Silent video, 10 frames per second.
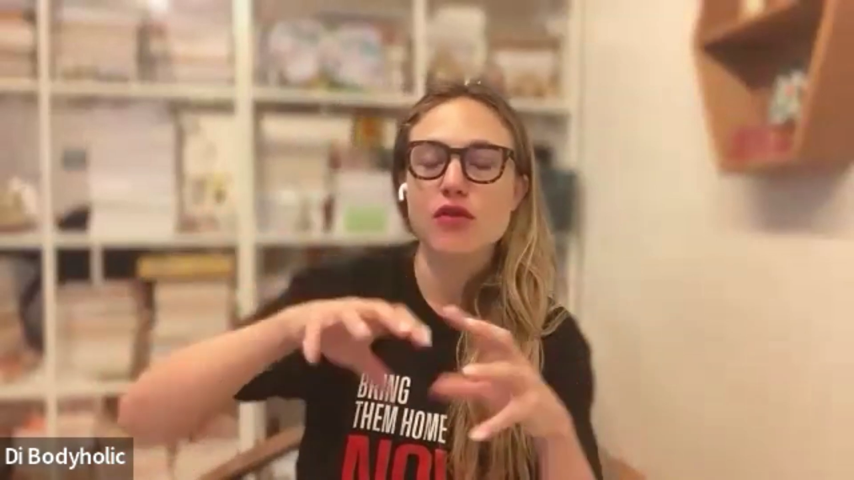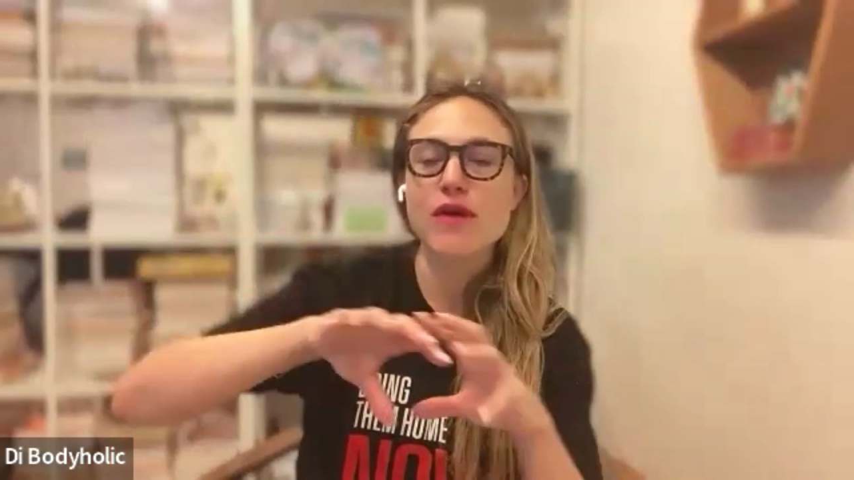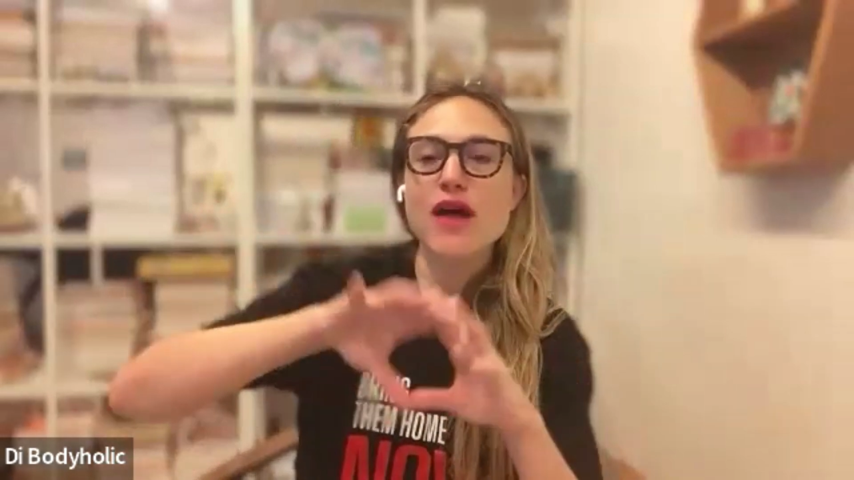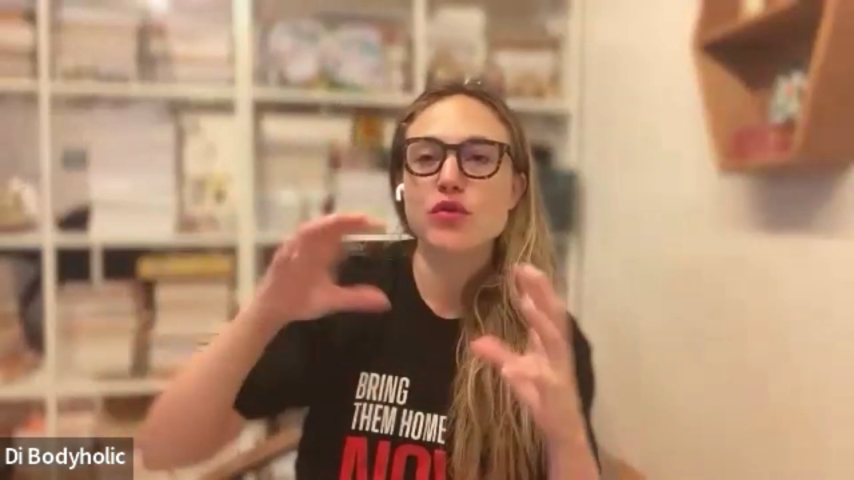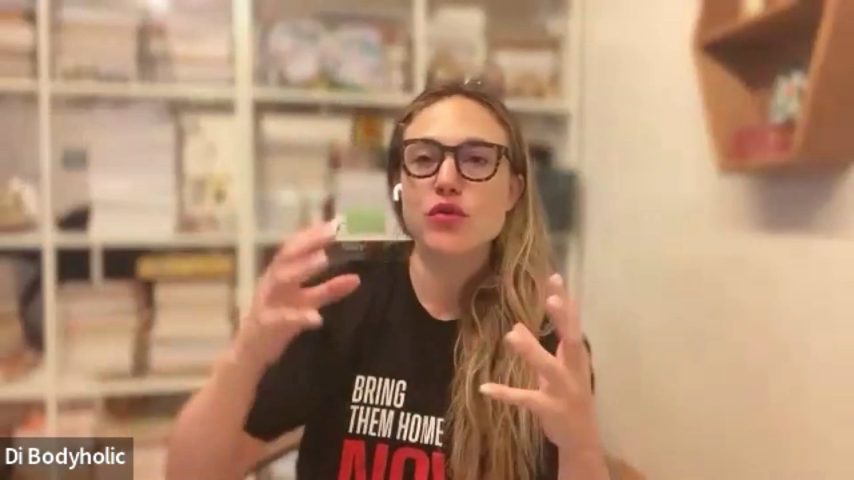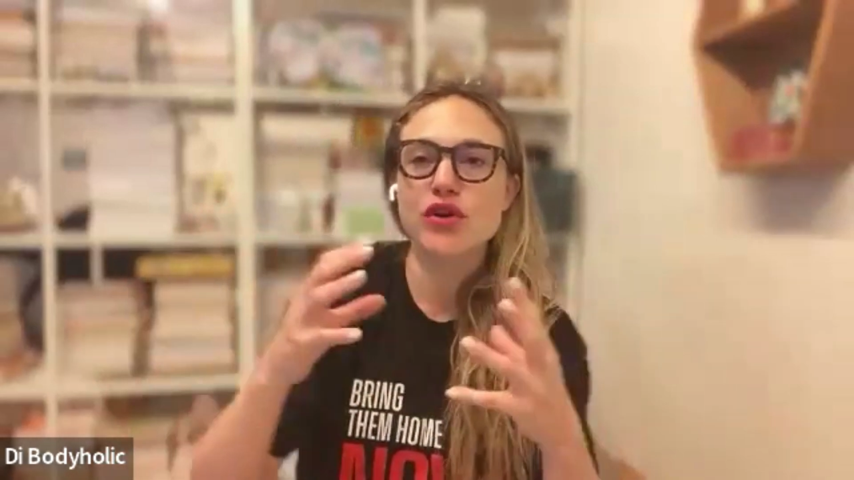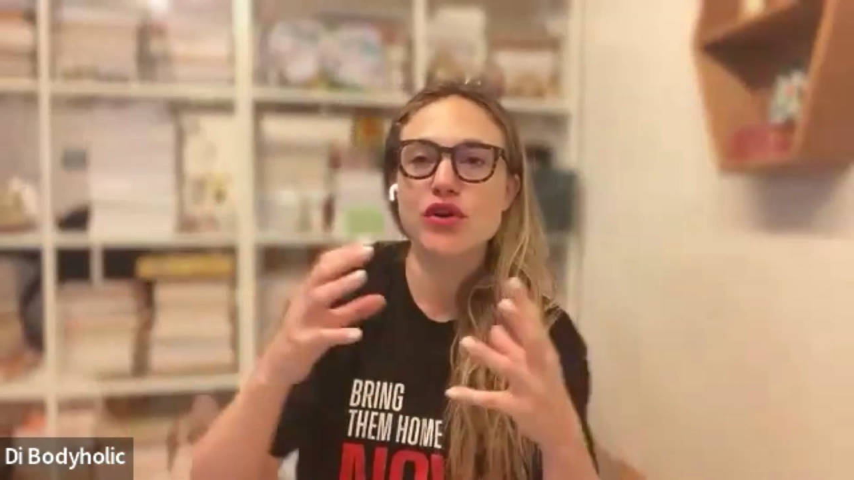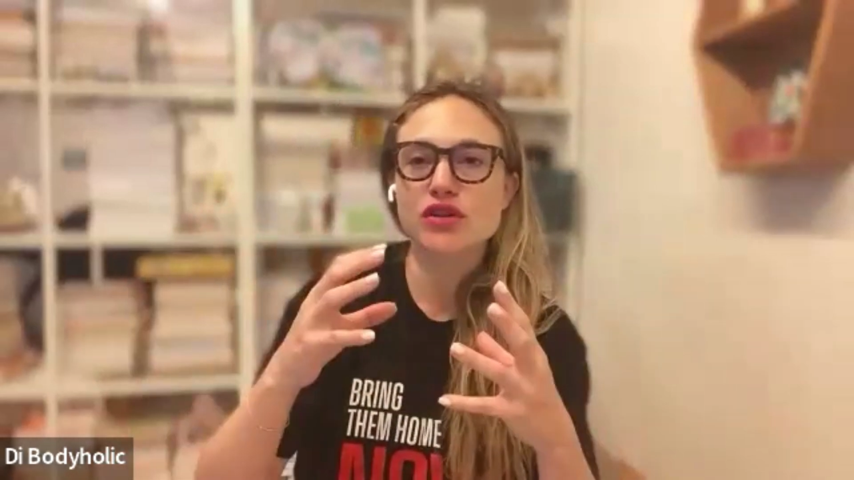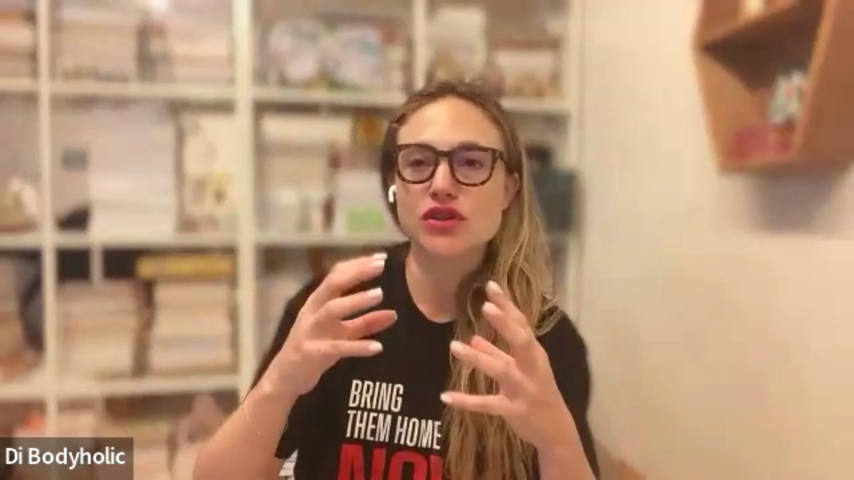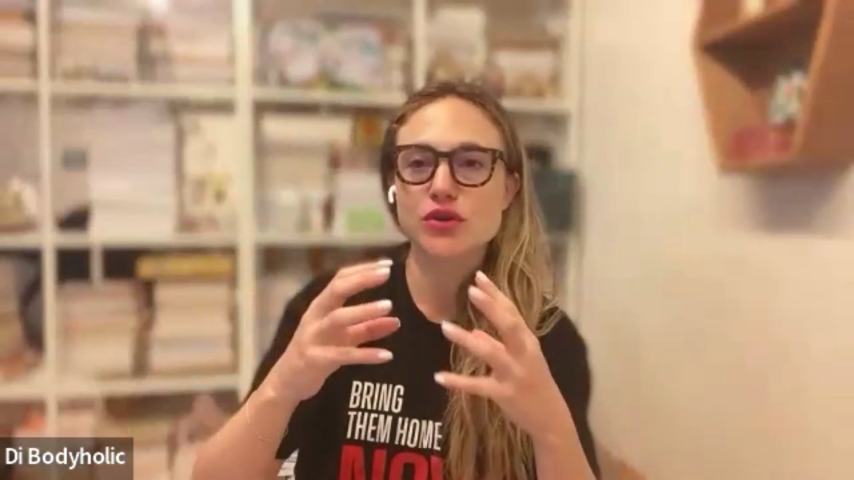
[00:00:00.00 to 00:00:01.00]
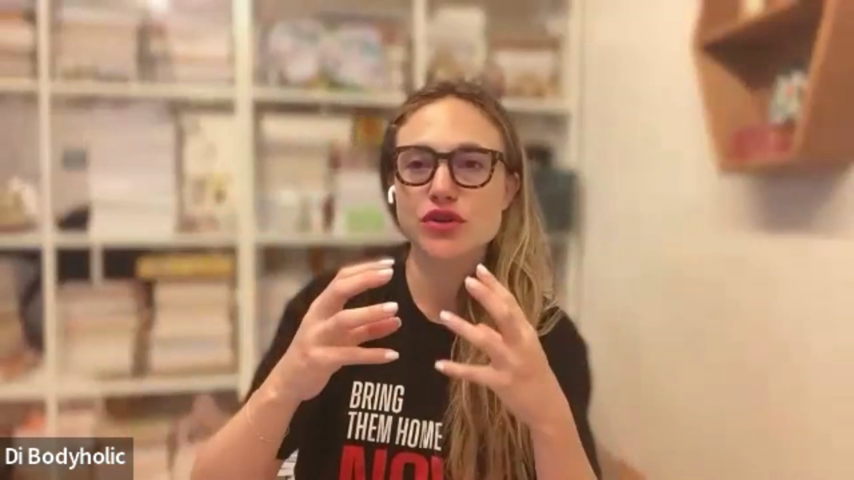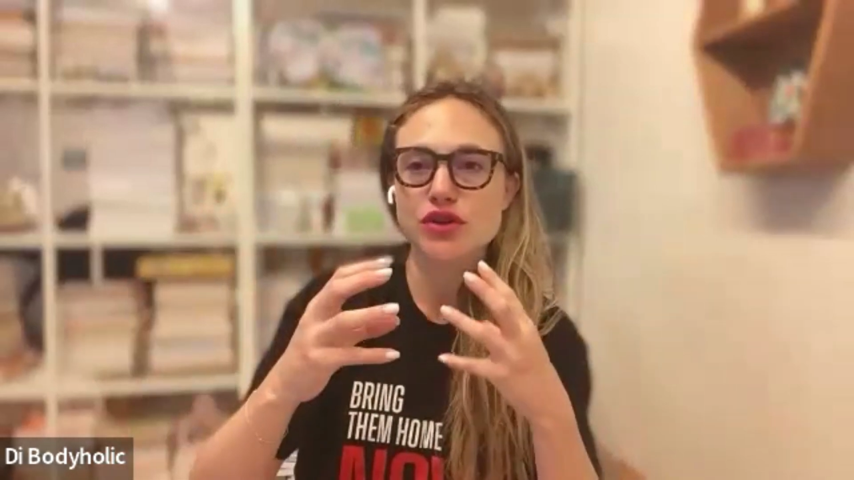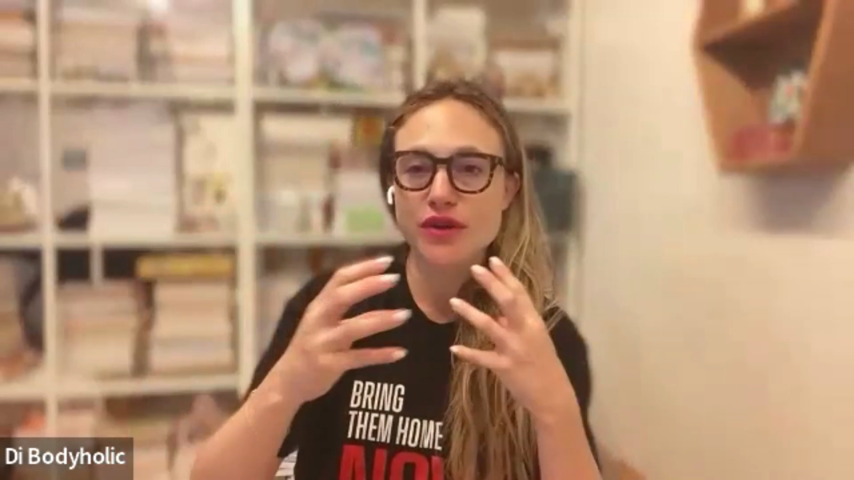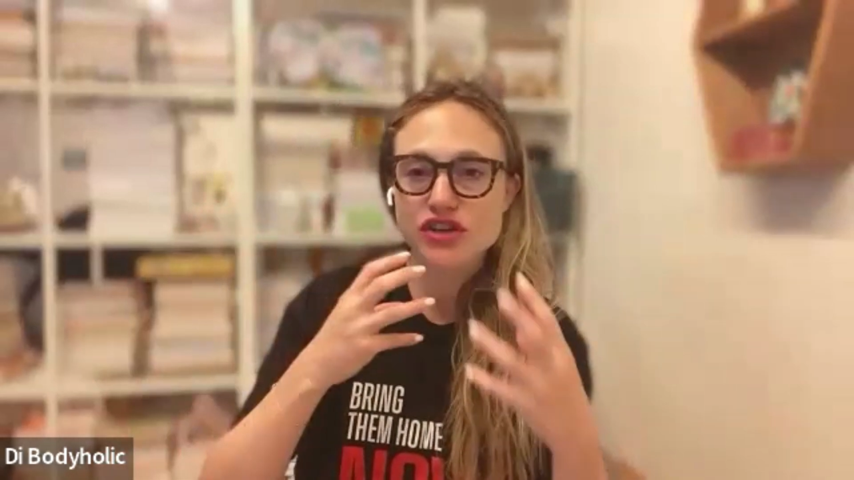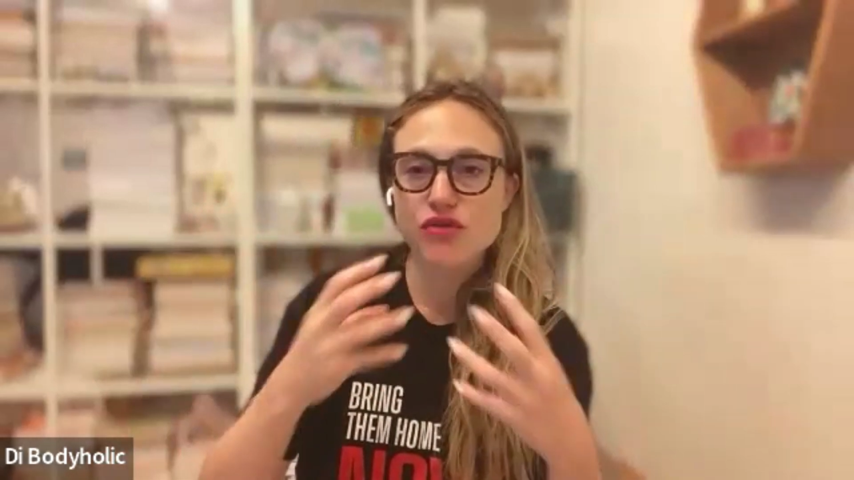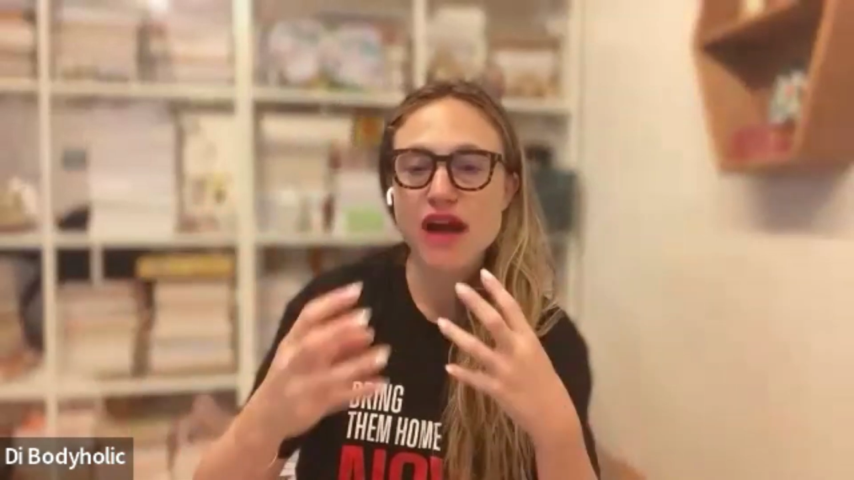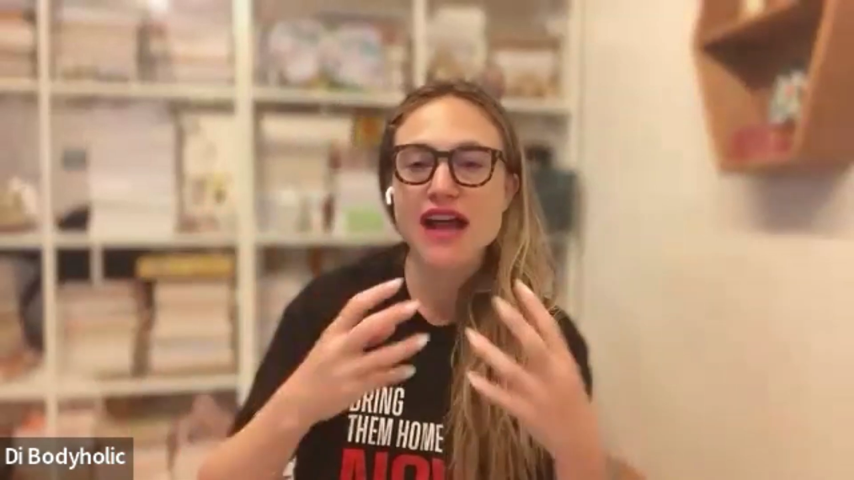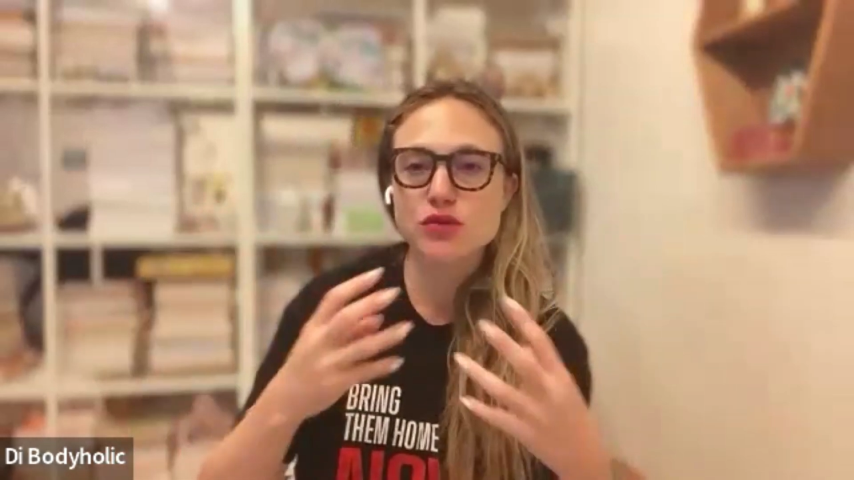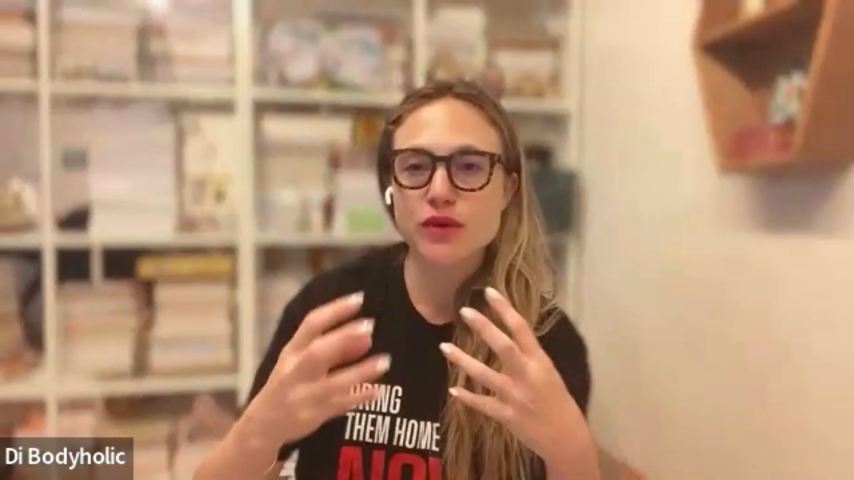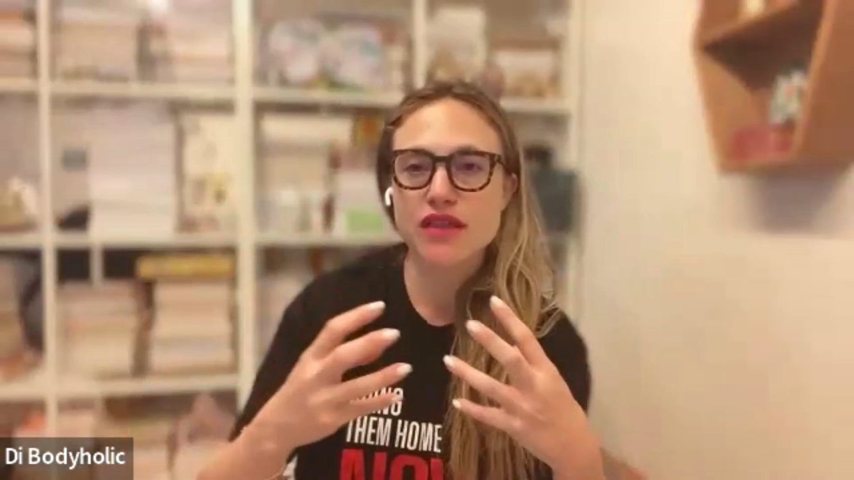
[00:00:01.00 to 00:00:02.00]
around the world who you
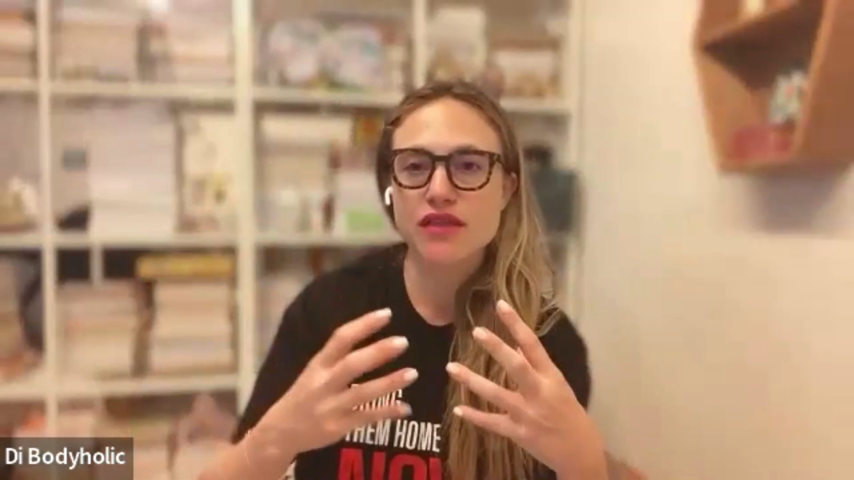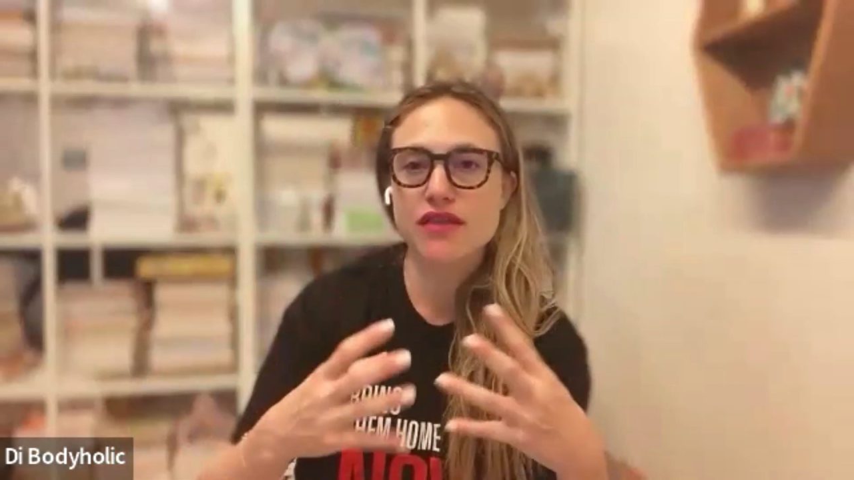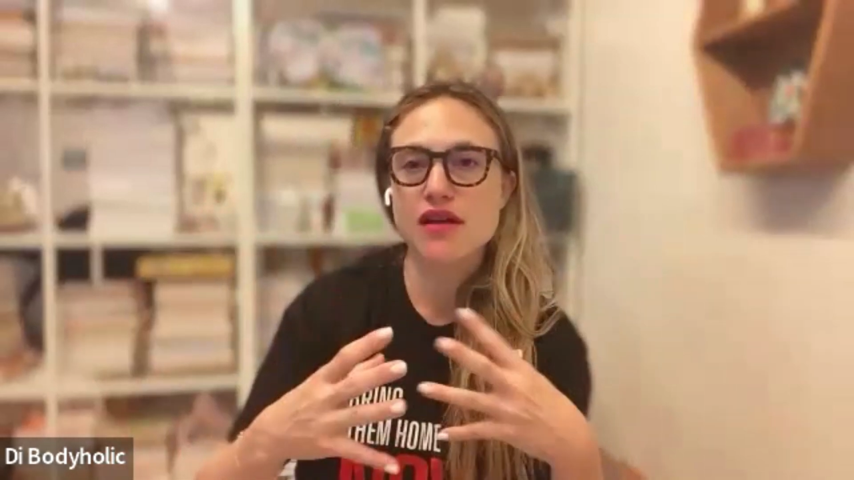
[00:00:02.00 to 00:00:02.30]
interact with